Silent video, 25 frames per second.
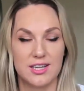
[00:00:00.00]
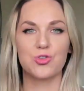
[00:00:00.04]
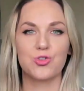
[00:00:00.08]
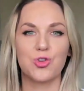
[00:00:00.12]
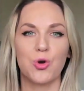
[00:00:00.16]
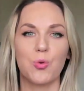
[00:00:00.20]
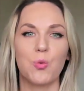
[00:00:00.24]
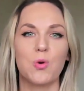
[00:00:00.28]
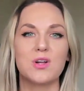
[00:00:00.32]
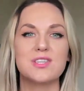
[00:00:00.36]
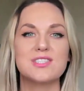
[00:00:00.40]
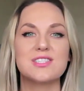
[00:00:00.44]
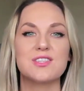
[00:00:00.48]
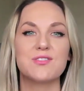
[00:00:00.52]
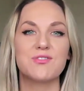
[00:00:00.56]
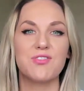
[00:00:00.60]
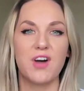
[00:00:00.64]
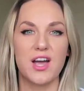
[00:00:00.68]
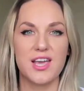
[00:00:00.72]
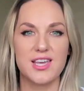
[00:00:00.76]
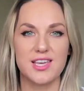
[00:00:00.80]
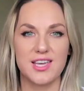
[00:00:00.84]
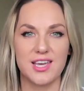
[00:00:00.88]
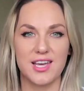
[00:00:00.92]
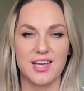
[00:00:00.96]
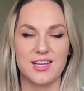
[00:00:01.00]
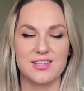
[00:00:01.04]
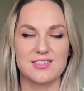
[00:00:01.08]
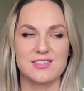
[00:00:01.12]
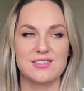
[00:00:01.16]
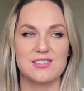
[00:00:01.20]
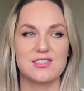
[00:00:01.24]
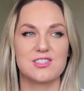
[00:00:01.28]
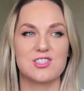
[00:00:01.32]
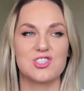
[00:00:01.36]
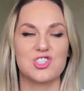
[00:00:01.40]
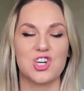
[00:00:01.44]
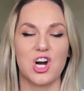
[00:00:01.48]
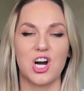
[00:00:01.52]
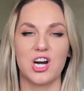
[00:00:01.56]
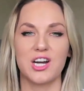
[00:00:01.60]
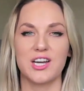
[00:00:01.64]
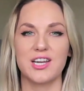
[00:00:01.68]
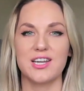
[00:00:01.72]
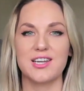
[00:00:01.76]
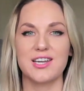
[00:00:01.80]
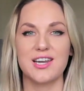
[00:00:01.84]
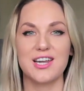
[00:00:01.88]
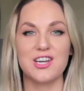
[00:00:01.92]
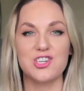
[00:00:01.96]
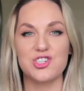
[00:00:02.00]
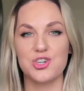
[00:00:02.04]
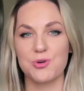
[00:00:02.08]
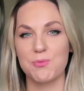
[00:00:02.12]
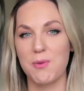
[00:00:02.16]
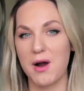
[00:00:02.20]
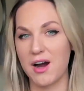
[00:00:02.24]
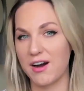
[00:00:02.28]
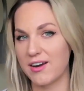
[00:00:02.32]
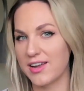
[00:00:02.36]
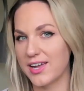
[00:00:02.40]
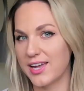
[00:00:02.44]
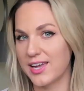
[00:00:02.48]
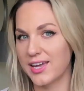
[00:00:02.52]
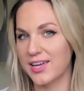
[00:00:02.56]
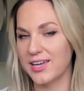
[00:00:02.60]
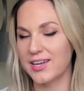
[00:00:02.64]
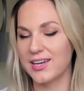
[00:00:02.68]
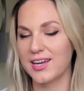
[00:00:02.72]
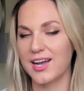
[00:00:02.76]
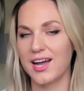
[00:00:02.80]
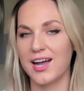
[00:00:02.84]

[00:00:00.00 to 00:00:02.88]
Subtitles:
So once the Vikings started intermarrying